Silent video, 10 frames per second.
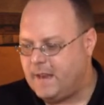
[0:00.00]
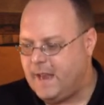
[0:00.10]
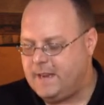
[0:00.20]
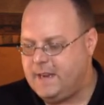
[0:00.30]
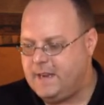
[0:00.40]

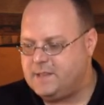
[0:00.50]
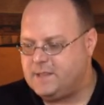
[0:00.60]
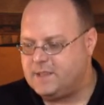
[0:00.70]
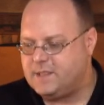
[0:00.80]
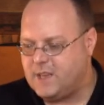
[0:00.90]
and he's
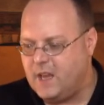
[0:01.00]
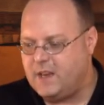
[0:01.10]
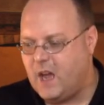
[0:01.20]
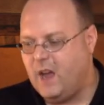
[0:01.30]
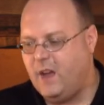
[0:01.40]
the
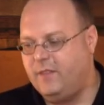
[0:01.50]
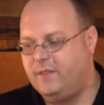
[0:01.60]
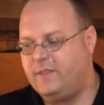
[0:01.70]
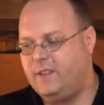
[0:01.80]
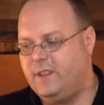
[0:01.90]
son
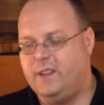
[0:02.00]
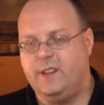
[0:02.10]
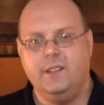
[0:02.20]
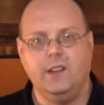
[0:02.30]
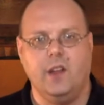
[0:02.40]
of
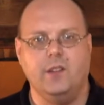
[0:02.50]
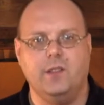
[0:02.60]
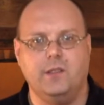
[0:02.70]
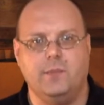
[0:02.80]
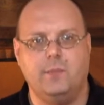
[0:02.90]
you know,
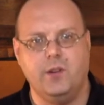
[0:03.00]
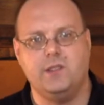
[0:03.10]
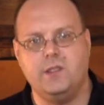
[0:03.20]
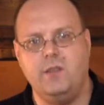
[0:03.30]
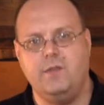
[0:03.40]
the, the
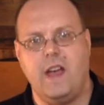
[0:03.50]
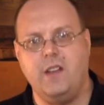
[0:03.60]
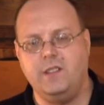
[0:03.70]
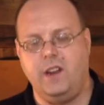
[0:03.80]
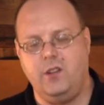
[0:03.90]
person who
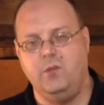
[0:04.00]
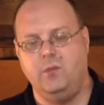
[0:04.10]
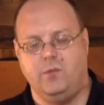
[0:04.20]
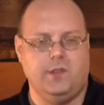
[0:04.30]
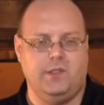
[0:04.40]
founded it,
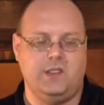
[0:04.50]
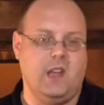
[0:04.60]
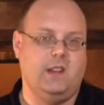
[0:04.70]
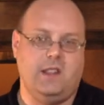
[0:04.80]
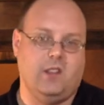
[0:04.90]
who, well, the
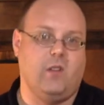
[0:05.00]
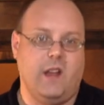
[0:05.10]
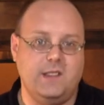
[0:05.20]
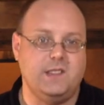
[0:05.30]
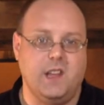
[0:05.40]
son and the
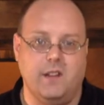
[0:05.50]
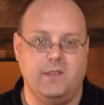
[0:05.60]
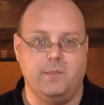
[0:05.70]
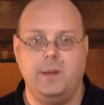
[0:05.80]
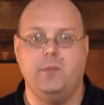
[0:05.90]
grandson
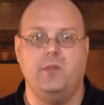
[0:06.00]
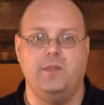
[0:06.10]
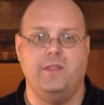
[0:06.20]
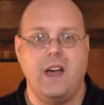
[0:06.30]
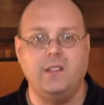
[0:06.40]
of the people who
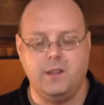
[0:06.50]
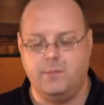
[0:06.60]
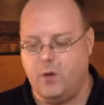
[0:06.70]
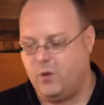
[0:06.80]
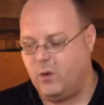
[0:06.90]

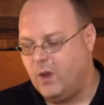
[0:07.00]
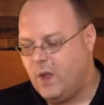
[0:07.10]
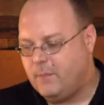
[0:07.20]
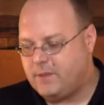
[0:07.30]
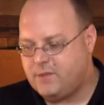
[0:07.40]
founded Bogle,
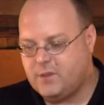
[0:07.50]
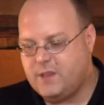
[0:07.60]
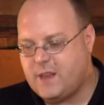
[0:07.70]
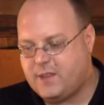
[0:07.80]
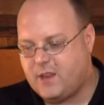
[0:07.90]
but there's
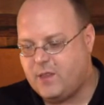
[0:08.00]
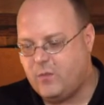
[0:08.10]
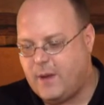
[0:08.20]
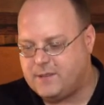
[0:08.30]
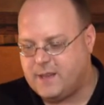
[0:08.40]
really nothing on
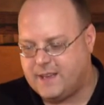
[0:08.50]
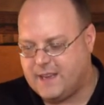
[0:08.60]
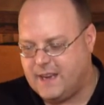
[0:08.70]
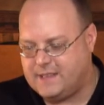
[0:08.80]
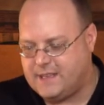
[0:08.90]
the website that
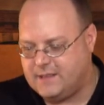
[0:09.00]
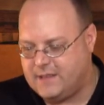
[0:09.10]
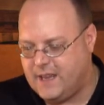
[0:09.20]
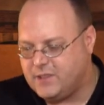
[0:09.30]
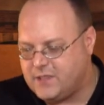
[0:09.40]
kind of that
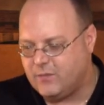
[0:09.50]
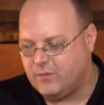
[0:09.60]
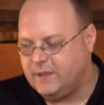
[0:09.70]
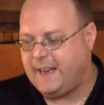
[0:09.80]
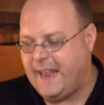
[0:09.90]
tells you
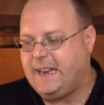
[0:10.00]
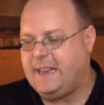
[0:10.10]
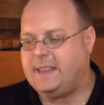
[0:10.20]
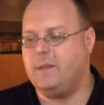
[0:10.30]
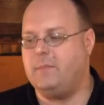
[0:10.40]
really
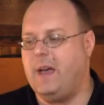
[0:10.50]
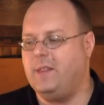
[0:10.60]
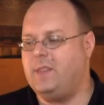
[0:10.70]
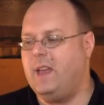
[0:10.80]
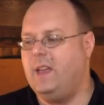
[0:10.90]
anything
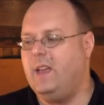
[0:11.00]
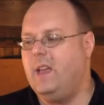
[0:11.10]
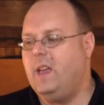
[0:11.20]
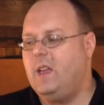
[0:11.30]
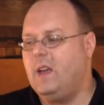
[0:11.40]
about that.
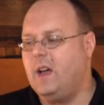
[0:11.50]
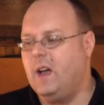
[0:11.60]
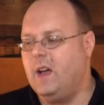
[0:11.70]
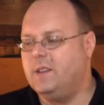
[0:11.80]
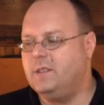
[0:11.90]

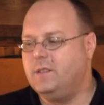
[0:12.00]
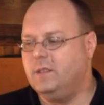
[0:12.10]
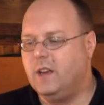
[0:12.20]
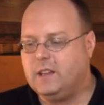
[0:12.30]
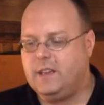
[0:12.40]
Uh,
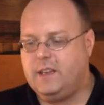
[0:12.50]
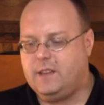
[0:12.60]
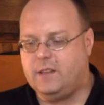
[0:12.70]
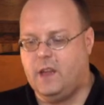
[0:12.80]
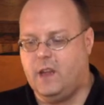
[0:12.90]

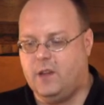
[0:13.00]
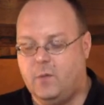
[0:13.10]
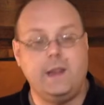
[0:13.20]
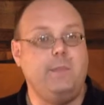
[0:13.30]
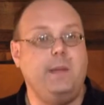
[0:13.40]
luckily, on
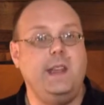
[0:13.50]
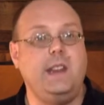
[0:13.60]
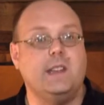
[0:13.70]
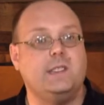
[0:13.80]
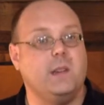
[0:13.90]

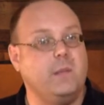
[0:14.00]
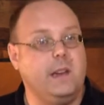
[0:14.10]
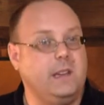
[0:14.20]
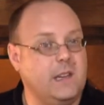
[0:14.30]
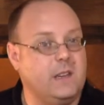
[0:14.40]
Wikipedia,
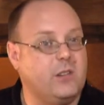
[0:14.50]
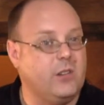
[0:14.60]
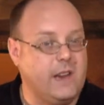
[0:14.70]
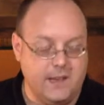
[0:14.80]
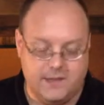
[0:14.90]
somebody did
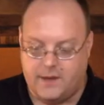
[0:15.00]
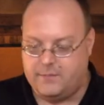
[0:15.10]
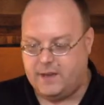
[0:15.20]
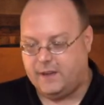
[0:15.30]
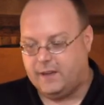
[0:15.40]
create
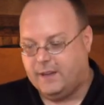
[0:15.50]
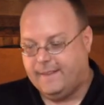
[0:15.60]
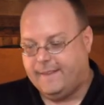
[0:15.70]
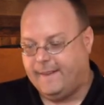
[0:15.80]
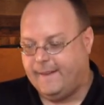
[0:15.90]
something,
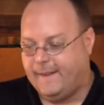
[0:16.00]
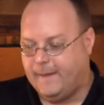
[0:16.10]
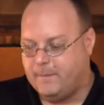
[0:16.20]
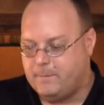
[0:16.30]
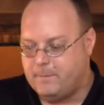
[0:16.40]

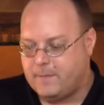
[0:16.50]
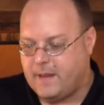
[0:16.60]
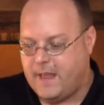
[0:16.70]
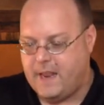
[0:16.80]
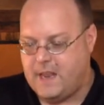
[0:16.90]
um,
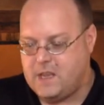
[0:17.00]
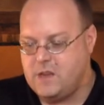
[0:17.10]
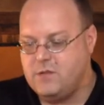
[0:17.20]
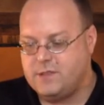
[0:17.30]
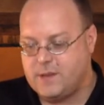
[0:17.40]
and it
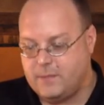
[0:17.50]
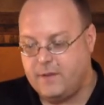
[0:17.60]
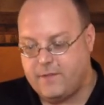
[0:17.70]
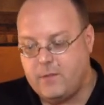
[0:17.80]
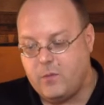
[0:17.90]
used
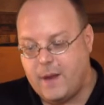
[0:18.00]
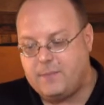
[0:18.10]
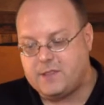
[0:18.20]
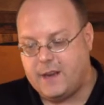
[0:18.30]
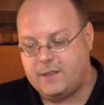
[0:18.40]
something from the
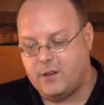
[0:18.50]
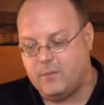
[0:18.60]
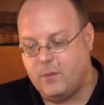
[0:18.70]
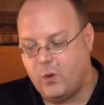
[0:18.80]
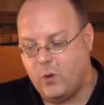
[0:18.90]
website,
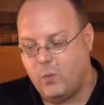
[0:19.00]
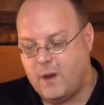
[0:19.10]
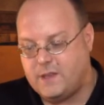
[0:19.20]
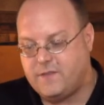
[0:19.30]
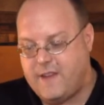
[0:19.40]
their Bogle
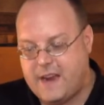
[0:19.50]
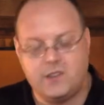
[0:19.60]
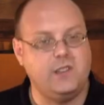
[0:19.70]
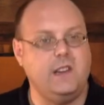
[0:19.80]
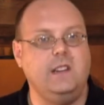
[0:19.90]
Wines
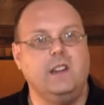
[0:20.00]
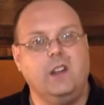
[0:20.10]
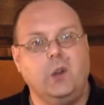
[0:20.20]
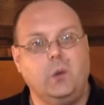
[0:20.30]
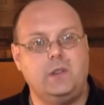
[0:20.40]
fact sheet,
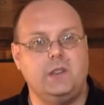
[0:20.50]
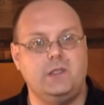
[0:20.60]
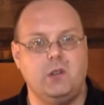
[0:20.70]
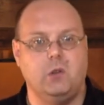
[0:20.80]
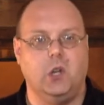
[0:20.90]
which
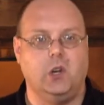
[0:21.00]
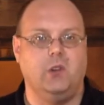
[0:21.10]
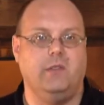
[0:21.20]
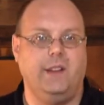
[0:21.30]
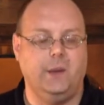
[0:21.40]
is no
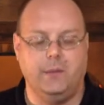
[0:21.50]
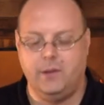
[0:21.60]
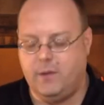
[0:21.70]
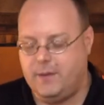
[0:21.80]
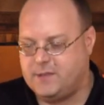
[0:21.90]
longer available
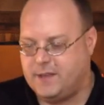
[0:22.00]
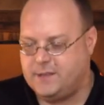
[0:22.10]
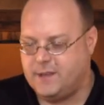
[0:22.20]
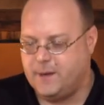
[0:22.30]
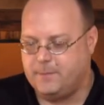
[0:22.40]
on the website.
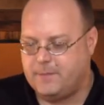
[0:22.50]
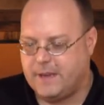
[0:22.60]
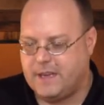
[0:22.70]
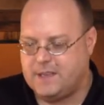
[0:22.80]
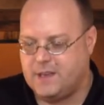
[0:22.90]
So
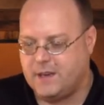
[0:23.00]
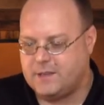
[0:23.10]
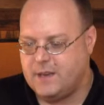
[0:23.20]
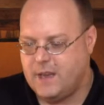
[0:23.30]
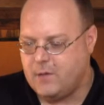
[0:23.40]
that kind of
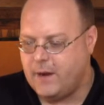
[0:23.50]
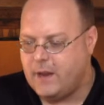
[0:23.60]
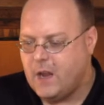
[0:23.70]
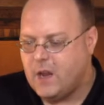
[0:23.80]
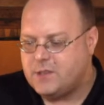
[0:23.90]
sucks.
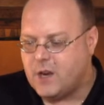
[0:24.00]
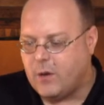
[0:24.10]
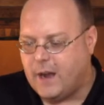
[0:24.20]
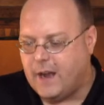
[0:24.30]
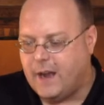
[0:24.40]
Anyway,
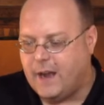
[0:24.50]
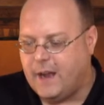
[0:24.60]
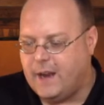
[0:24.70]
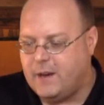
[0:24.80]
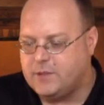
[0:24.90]
so
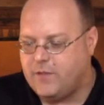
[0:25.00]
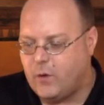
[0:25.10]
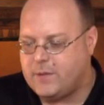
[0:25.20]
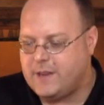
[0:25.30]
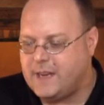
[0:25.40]
uh, it was
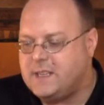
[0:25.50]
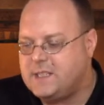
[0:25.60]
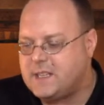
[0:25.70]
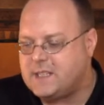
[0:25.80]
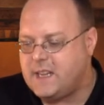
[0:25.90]
formed in
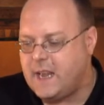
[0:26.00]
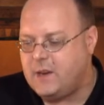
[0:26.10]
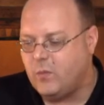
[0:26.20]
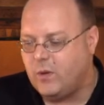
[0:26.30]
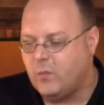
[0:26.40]

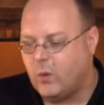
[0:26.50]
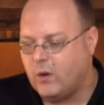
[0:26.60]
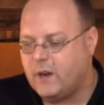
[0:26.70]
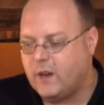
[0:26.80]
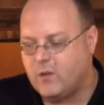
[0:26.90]
1968 when
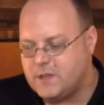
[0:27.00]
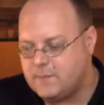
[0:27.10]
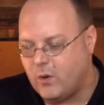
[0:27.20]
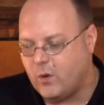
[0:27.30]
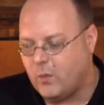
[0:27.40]
Warren and Chris
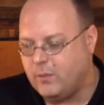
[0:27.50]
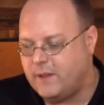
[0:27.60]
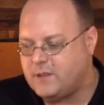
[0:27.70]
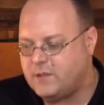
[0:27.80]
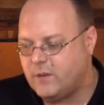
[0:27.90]
Bogle
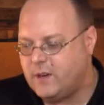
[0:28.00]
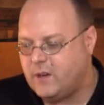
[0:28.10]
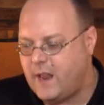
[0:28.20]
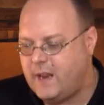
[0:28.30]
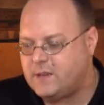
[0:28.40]
planted
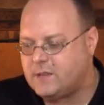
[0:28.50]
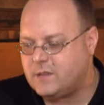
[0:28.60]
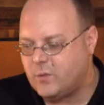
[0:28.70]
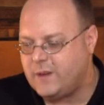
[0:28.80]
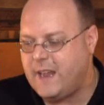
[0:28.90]
20 acres,
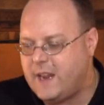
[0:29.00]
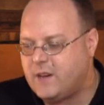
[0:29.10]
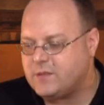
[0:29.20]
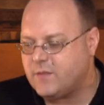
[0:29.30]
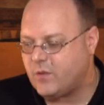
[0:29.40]
20
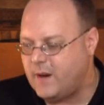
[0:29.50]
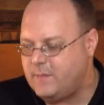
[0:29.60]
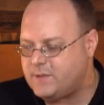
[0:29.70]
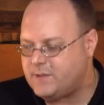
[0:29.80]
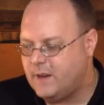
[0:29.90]
acres of
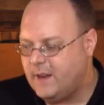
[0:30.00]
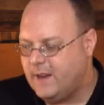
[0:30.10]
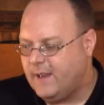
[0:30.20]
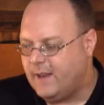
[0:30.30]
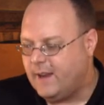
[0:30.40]
grapes.
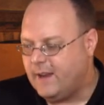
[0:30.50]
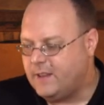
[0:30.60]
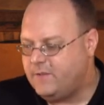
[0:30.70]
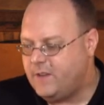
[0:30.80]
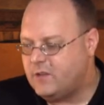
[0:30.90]
Uh,
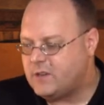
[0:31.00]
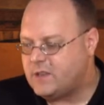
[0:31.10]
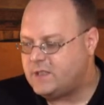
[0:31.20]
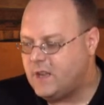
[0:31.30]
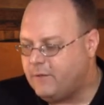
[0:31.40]
the vineyard
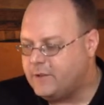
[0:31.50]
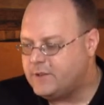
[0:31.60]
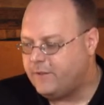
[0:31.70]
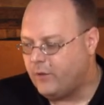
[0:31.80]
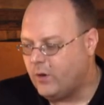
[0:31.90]
itself
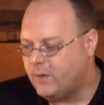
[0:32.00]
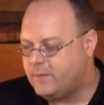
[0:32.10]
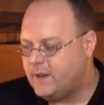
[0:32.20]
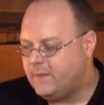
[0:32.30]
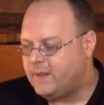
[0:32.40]
was
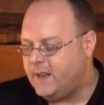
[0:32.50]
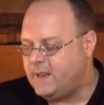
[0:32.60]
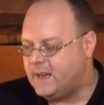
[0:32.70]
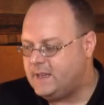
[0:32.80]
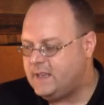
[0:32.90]
formed
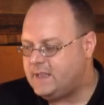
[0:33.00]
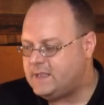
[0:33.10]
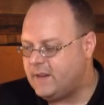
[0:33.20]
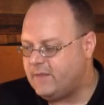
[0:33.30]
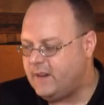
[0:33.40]
in
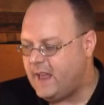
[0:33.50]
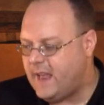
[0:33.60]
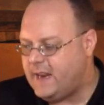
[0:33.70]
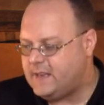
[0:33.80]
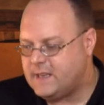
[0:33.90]

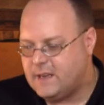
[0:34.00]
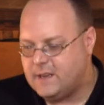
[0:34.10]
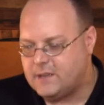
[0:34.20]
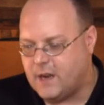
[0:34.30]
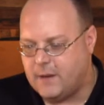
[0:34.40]
1978,
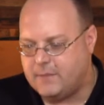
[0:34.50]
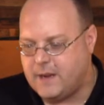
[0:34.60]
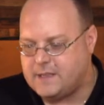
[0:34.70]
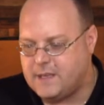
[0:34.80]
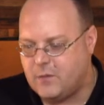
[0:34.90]
so I'm
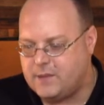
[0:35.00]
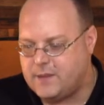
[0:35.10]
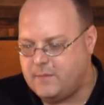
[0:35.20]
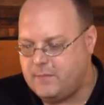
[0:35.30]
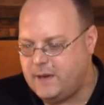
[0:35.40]
guessing what
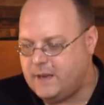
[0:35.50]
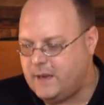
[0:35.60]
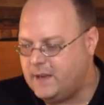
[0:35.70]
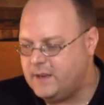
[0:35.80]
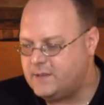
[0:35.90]
they mean
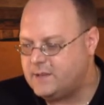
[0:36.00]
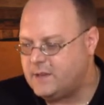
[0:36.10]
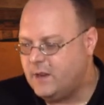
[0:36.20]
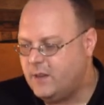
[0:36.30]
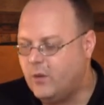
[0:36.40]
is
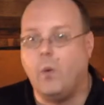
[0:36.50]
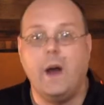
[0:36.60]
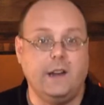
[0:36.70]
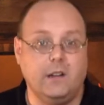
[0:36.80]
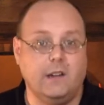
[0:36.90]
the
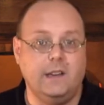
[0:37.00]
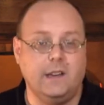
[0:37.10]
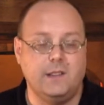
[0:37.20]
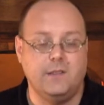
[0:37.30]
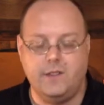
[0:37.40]
winery,
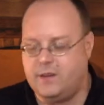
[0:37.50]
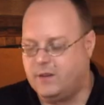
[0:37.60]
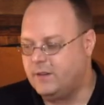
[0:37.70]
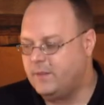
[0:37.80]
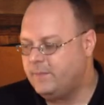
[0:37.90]
not the
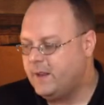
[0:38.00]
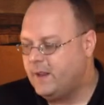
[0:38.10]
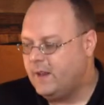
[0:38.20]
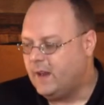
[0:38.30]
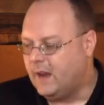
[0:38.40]
vineyard.
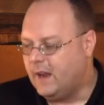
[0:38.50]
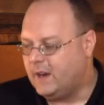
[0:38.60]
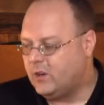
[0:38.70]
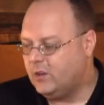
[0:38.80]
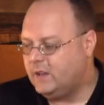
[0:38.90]
Uh,
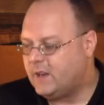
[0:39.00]
and currently